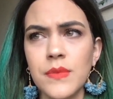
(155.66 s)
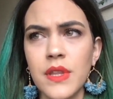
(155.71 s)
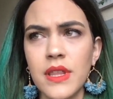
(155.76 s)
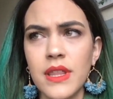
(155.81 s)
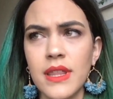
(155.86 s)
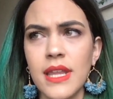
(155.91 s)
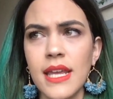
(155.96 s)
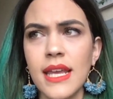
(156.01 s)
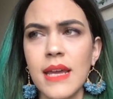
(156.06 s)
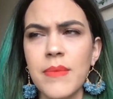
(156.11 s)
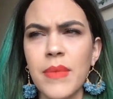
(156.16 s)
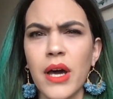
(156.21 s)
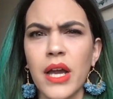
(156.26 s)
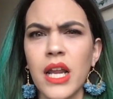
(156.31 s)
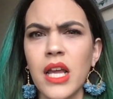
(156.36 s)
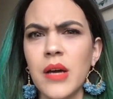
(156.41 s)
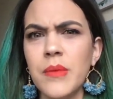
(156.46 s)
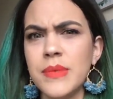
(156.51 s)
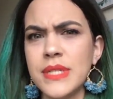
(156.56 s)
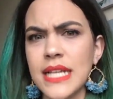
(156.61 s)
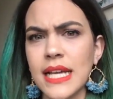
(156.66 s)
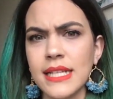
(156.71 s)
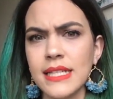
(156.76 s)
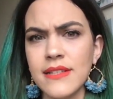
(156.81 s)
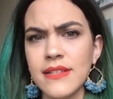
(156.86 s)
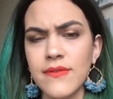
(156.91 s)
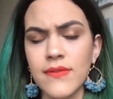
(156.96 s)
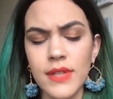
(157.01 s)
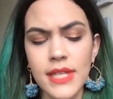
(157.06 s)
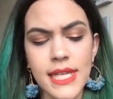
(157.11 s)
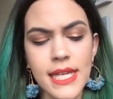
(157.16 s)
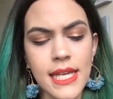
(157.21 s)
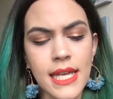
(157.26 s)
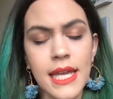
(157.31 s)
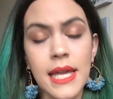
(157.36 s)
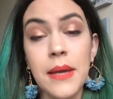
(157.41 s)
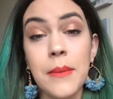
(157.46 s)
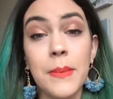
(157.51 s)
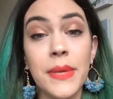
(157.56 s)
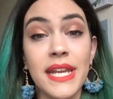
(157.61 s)
think about it objectively,
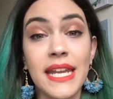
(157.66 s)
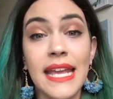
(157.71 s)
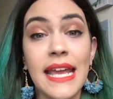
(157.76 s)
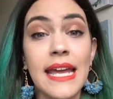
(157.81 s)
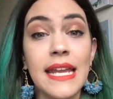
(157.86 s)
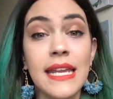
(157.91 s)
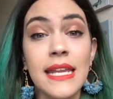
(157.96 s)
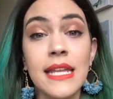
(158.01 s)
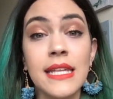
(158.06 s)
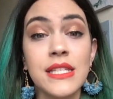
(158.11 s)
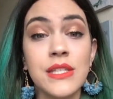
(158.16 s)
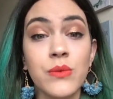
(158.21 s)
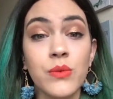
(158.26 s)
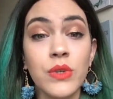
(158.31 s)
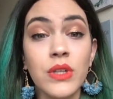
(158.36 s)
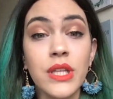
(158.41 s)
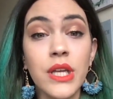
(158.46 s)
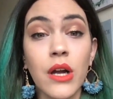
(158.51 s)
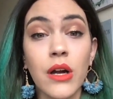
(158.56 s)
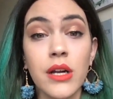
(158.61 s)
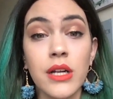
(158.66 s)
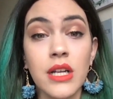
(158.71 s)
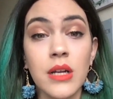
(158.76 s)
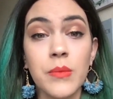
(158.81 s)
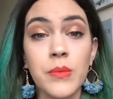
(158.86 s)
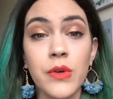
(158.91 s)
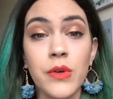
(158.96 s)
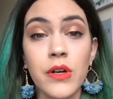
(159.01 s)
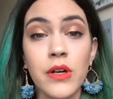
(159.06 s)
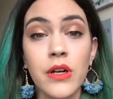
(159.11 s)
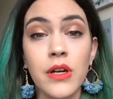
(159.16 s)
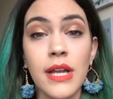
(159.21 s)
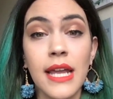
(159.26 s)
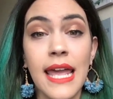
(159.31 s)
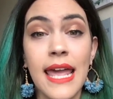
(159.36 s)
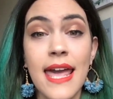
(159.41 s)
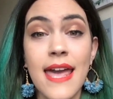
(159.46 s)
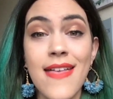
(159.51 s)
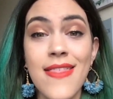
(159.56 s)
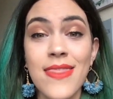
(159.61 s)
but again, it's a really hard number
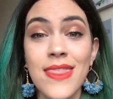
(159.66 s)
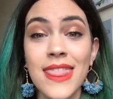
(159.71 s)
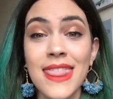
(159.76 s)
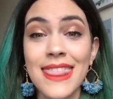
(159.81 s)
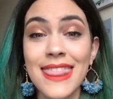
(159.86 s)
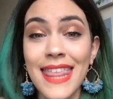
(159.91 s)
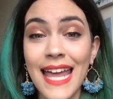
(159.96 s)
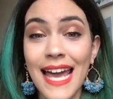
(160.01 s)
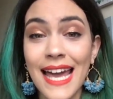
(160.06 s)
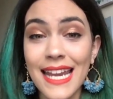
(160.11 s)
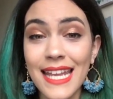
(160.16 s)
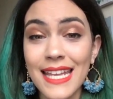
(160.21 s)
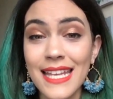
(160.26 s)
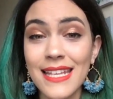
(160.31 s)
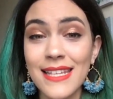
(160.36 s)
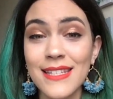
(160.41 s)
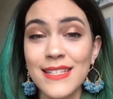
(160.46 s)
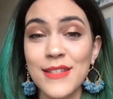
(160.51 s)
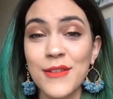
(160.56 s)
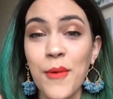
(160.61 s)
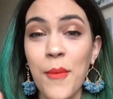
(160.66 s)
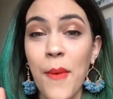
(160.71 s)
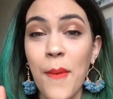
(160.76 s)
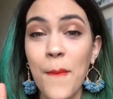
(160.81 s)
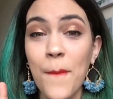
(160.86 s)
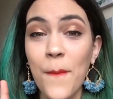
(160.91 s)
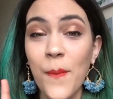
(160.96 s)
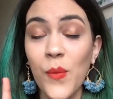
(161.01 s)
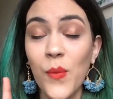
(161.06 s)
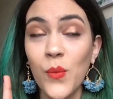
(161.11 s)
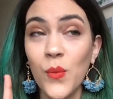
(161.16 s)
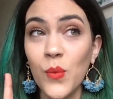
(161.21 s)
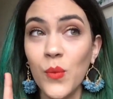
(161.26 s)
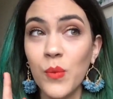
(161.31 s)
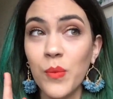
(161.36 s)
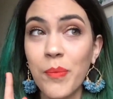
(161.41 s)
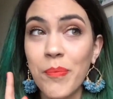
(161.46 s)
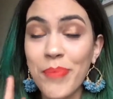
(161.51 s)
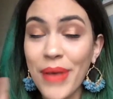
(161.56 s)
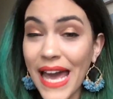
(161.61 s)
and that is
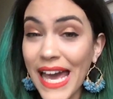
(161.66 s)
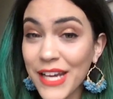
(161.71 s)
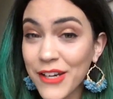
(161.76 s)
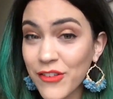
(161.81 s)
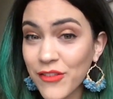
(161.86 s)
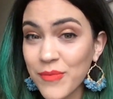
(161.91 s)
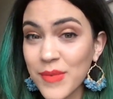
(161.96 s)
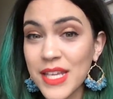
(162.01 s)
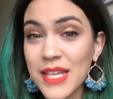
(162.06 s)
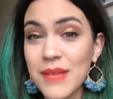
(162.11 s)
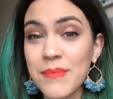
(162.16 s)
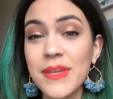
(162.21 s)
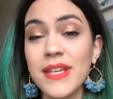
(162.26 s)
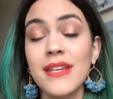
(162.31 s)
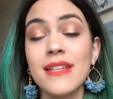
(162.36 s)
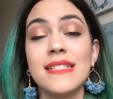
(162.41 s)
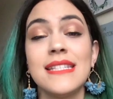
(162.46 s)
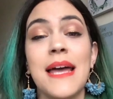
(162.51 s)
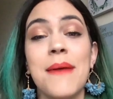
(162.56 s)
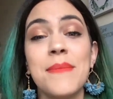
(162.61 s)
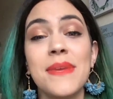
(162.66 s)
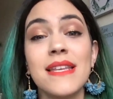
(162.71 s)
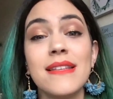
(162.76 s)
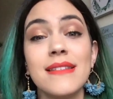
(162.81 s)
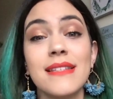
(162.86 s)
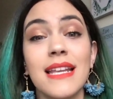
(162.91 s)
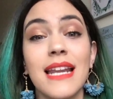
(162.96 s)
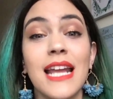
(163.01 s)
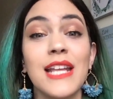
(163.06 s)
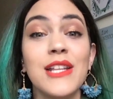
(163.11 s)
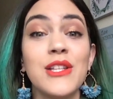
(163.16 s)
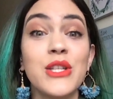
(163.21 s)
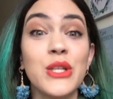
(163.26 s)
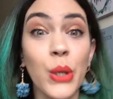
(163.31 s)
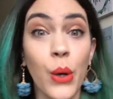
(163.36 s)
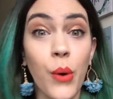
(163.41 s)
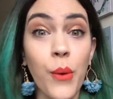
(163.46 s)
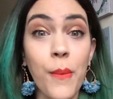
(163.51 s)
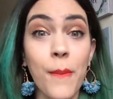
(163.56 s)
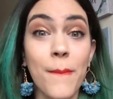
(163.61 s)
bad of me because that means that I
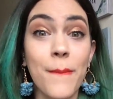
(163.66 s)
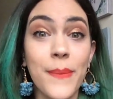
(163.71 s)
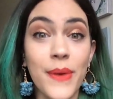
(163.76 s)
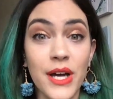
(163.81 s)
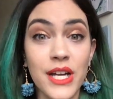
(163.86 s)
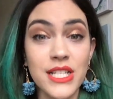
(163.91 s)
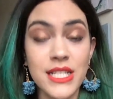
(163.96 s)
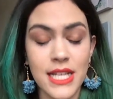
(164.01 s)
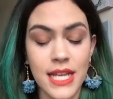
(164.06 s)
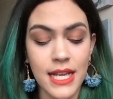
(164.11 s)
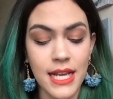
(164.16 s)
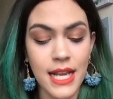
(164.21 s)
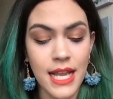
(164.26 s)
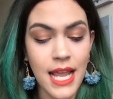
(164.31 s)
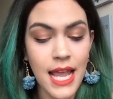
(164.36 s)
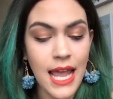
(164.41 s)
don't budget.